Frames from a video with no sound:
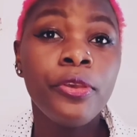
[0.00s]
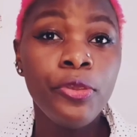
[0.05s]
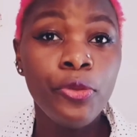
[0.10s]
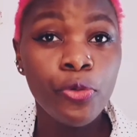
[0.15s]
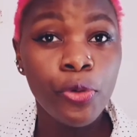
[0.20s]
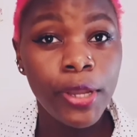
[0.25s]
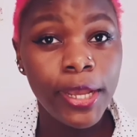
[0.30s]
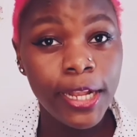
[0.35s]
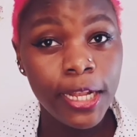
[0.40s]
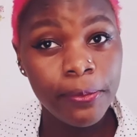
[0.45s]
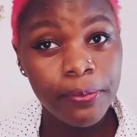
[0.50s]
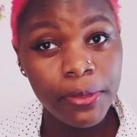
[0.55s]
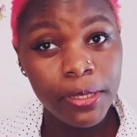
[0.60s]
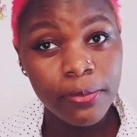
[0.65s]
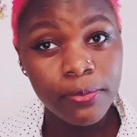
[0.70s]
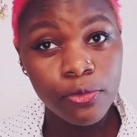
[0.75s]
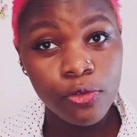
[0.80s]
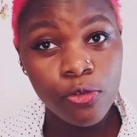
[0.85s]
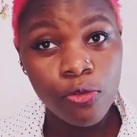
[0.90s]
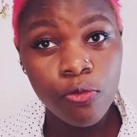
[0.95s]
you help
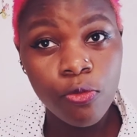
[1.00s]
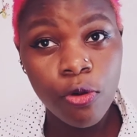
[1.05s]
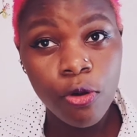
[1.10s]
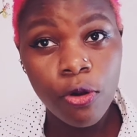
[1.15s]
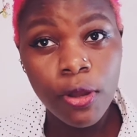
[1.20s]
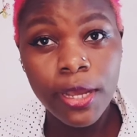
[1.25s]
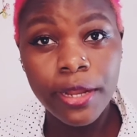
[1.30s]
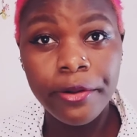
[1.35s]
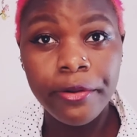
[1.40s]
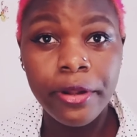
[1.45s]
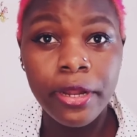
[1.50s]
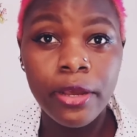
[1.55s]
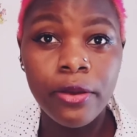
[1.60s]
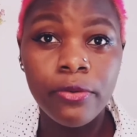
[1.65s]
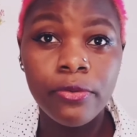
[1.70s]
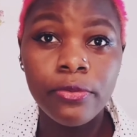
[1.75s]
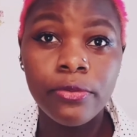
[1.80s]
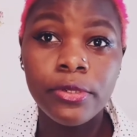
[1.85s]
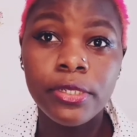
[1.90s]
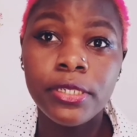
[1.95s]
them to walk
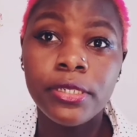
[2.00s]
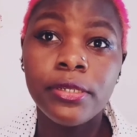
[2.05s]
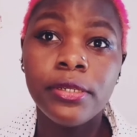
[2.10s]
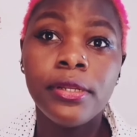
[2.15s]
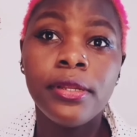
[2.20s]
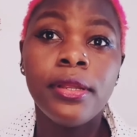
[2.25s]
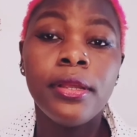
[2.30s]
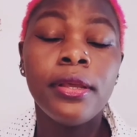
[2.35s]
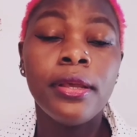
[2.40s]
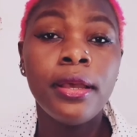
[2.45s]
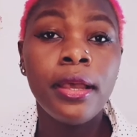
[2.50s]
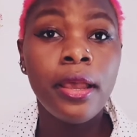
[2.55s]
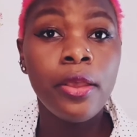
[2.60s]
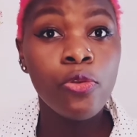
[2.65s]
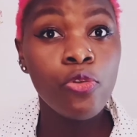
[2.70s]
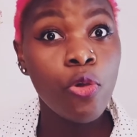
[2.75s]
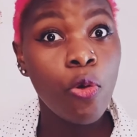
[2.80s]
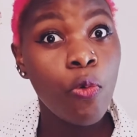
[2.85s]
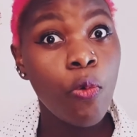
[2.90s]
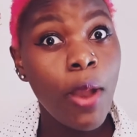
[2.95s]
around.
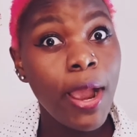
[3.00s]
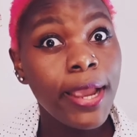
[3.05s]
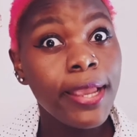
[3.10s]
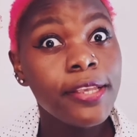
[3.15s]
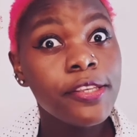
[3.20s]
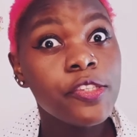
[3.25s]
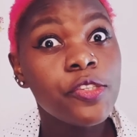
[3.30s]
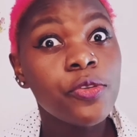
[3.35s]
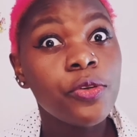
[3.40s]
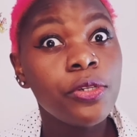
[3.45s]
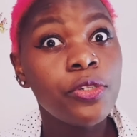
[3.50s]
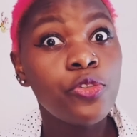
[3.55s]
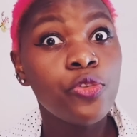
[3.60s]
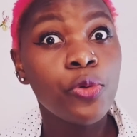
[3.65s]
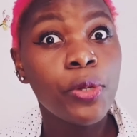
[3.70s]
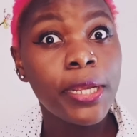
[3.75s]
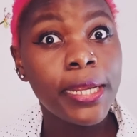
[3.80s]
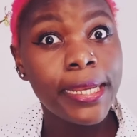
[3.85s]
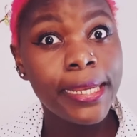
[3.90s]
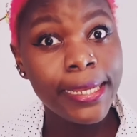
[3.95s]
Your work is not
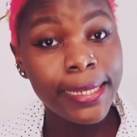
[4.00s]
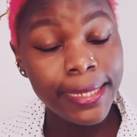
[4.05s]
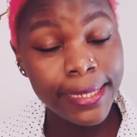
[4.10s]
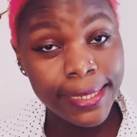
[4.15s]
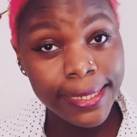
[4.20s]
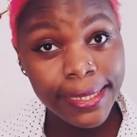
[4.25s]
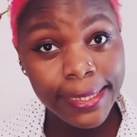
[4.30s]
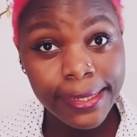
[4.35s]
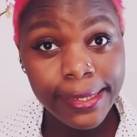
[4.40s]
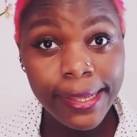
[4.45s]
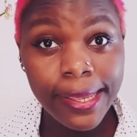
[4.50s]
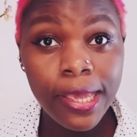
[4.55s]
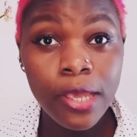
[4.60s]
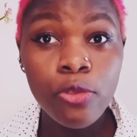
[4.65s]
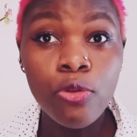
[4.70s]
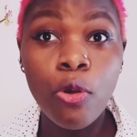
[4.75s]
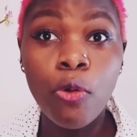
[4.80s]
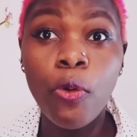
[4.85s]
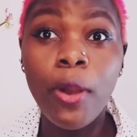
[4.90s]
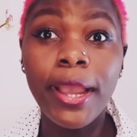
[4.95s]
to clean.
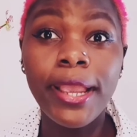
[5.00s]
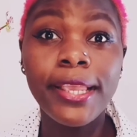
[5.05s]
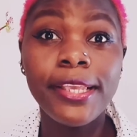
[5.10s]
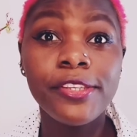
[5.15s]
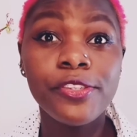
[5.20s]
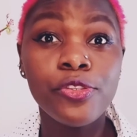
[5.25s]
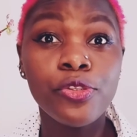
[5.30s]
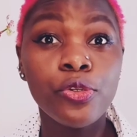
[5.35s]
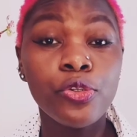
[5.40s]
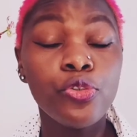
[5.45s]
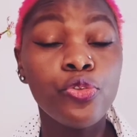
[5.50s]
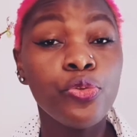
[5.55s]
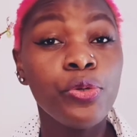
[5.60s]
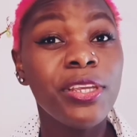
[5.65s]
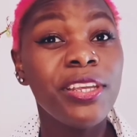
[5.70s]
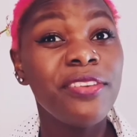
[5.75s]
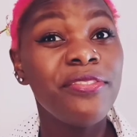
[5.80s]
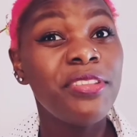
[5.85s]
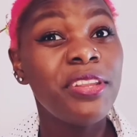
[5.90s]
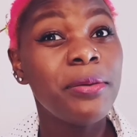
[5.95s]
Your work is not to
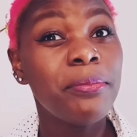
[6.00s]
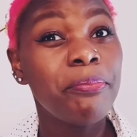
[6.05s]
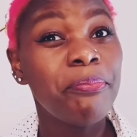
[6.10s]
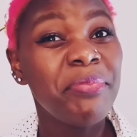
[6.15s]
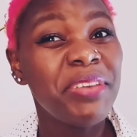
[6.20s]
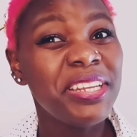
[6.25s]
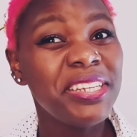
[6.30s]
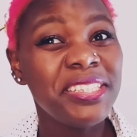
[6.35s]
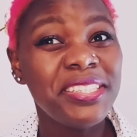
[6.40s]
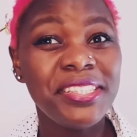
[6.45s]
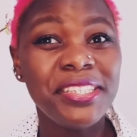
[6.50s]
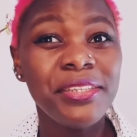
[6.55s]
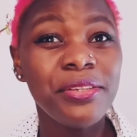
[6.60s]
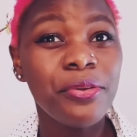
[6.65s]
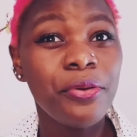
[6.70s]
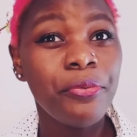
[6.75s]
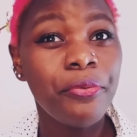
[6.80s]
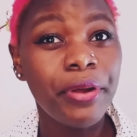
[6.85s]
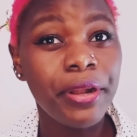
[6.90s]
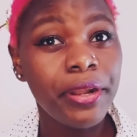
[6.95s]
give them medicine
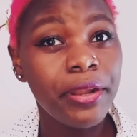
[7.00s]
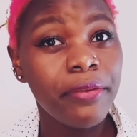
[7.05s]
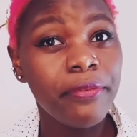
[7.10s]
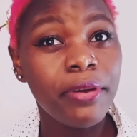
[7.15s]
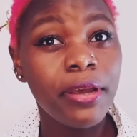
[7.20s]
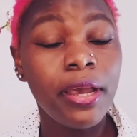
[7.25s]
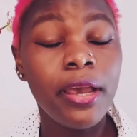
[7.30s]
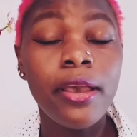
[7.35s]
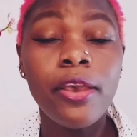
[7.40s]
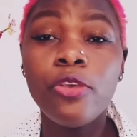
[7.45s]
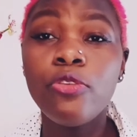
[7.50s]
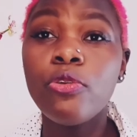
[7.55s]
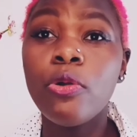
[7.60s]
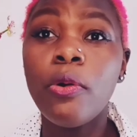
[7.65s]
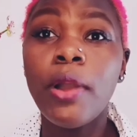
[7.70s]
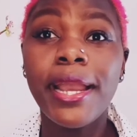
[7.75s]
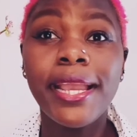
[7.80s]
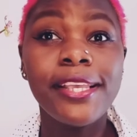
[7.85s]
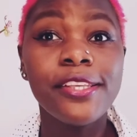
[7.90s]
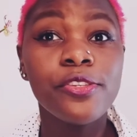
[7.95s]
or whatever.
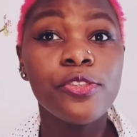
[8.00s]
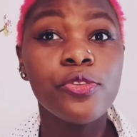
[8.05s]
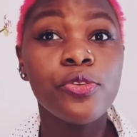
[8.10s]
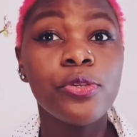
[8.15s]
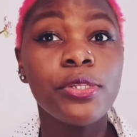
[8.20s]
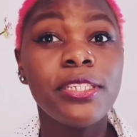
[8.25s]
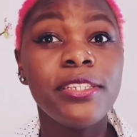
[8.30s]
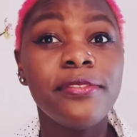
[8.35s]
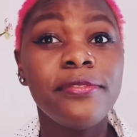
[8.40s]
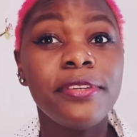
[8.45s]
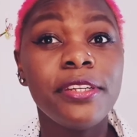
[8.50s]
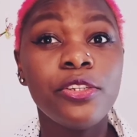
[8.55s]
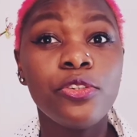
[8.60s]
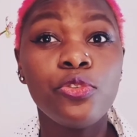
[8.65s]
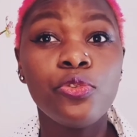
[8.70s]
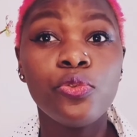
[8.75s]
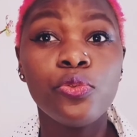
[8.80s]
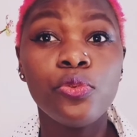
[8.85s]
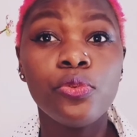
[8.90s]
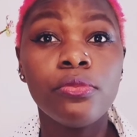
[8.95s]
Your work is not
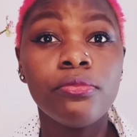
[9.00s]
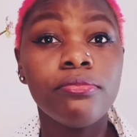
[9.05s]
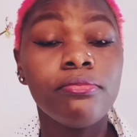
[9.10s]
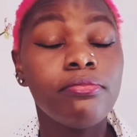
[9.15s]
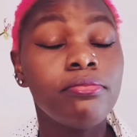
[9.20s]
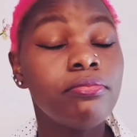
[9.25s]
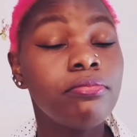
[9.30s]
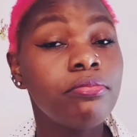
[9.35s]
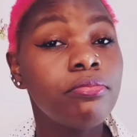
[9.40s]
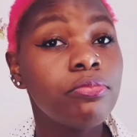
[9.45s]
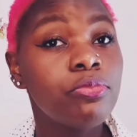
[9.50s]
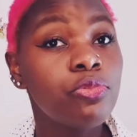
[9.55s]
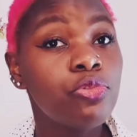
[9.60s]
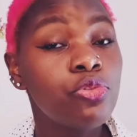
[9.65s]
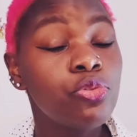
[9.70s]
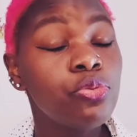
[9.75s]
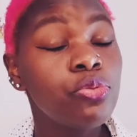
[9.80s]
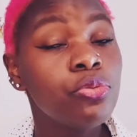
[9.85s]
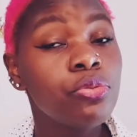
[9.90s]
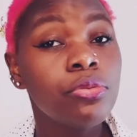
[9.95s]
even
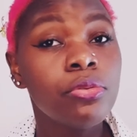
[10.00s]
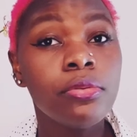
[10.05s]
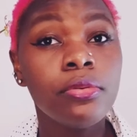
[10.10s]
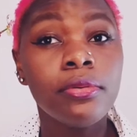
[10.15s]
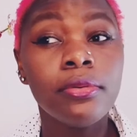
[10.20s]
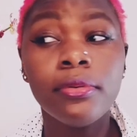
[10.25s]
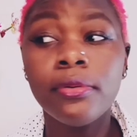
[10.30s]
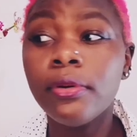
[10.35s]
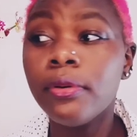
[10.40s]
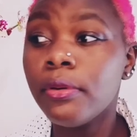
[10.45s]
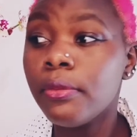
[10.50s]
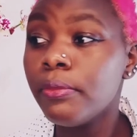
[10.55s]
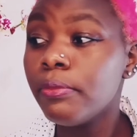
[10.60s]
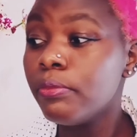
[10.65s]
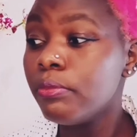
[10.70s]
to